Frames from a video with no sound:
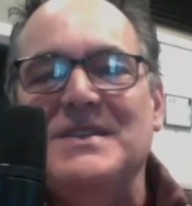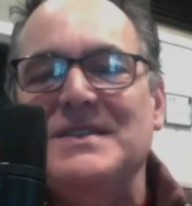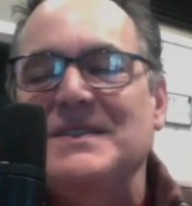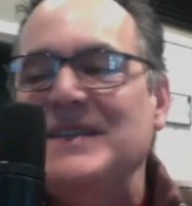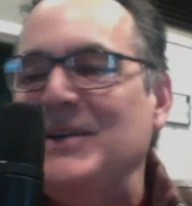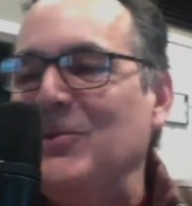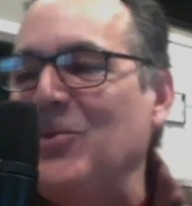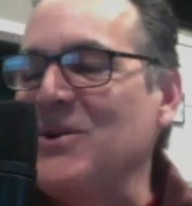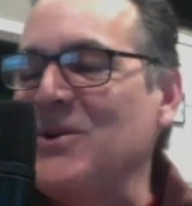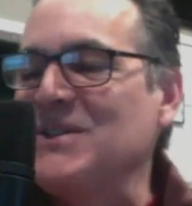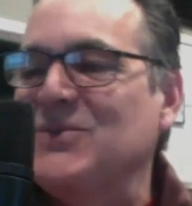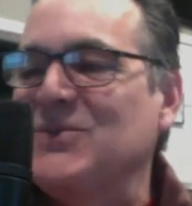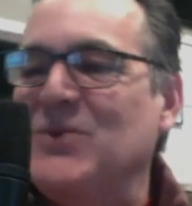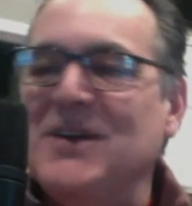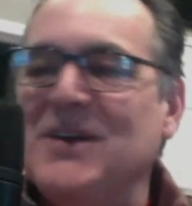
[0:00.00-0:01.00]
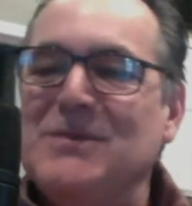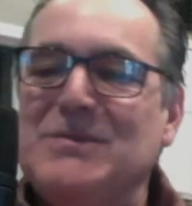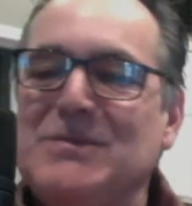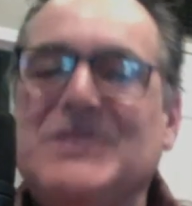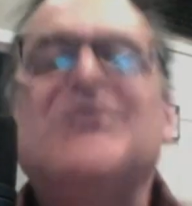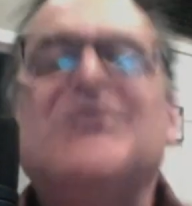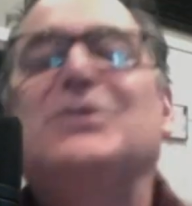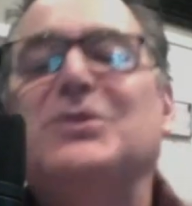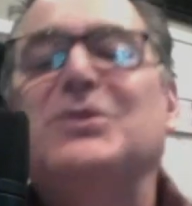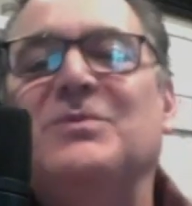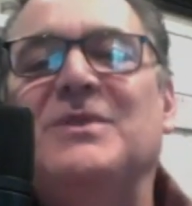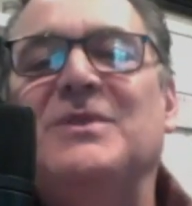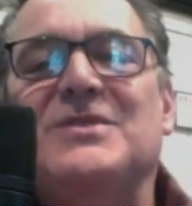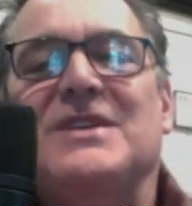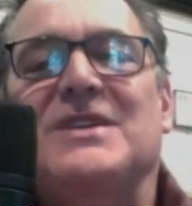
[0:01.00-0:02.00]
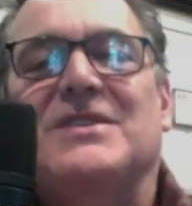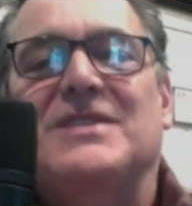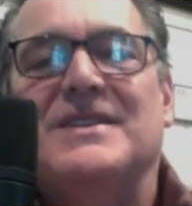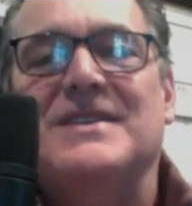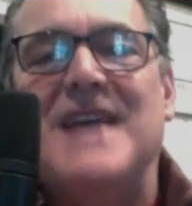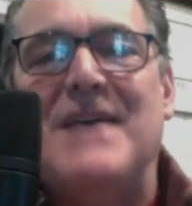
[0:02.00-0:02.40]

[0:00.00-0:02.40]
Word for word: Neal Morrison. Welcome to Musicians